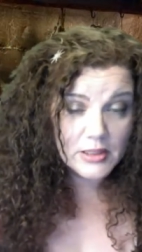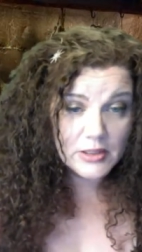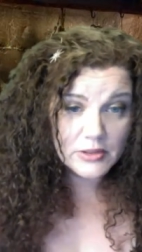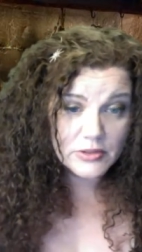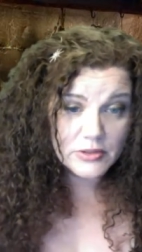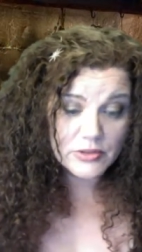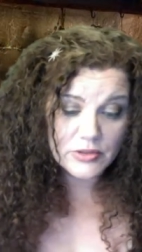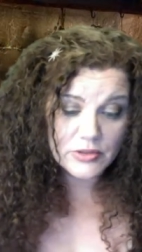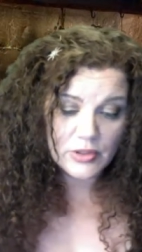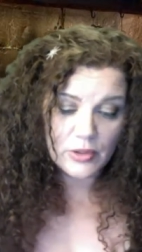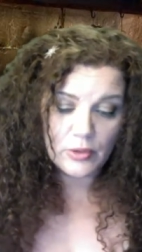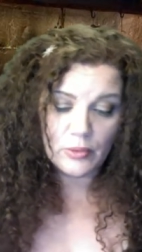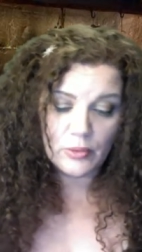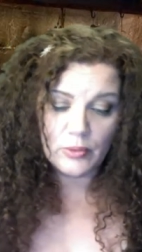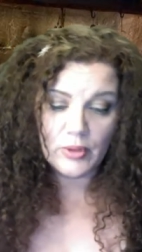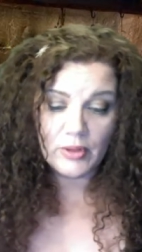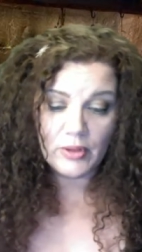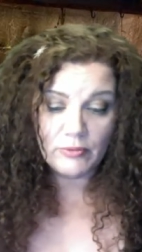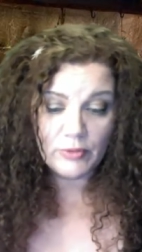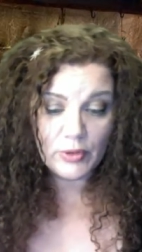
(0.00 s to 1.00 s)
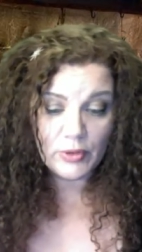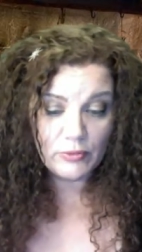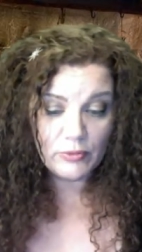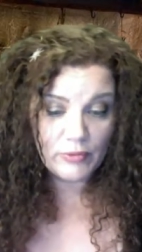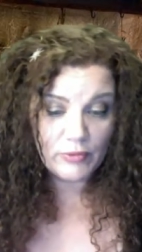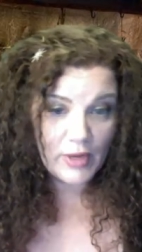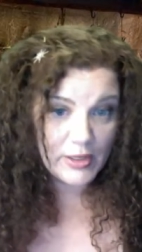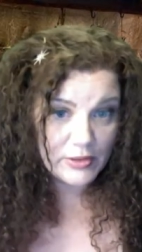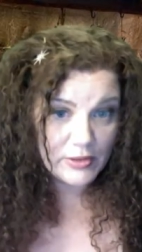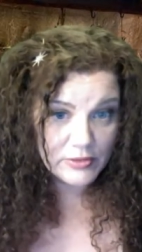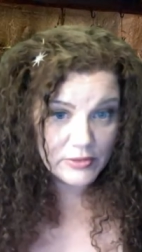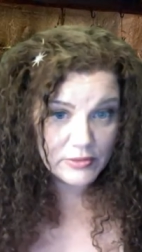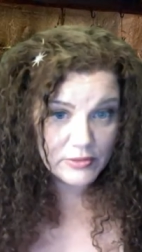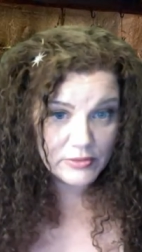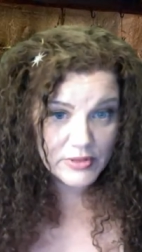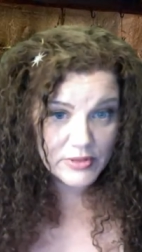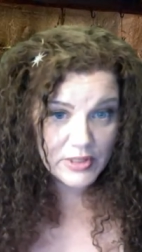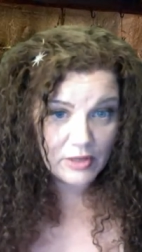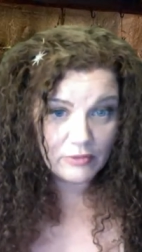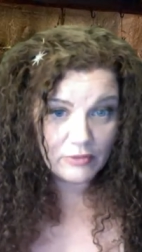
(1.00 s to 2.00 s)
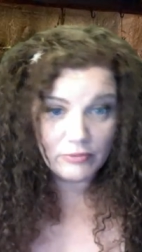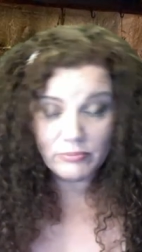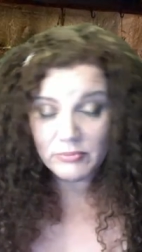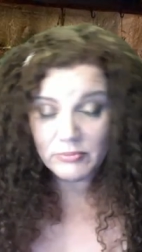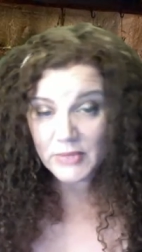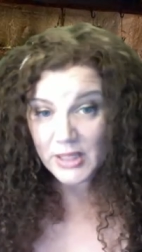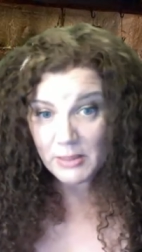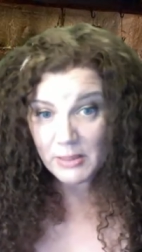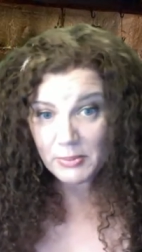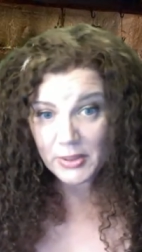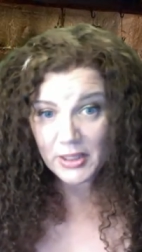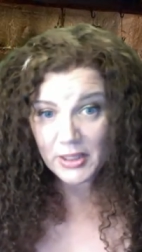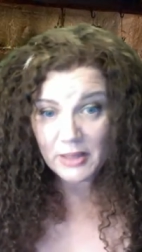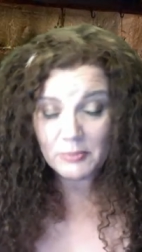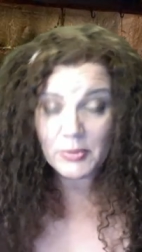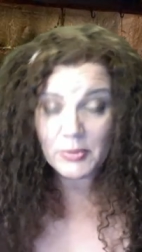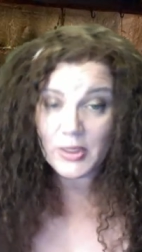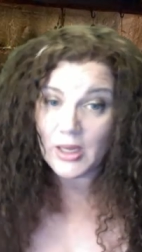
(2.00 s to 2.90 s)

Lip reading: So if you find yourself keeping it but